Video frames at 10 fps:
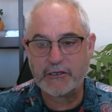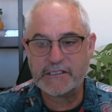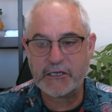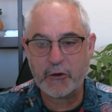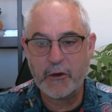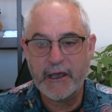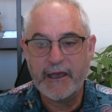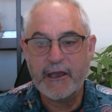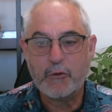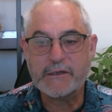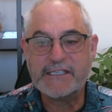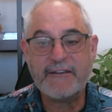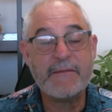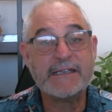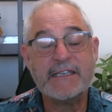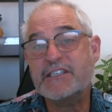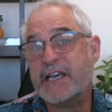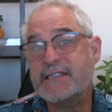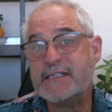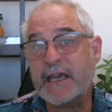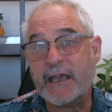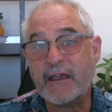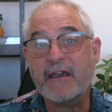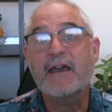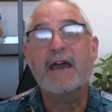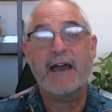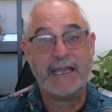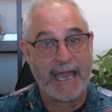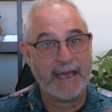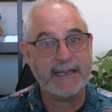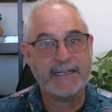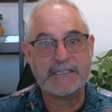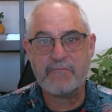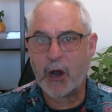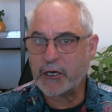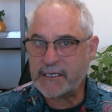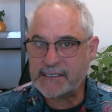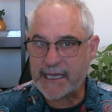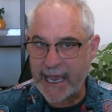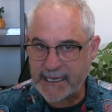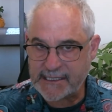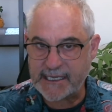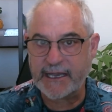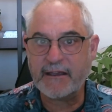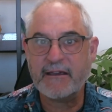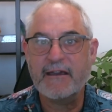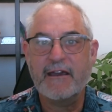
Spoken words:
So receive message async, again, it's marked as async.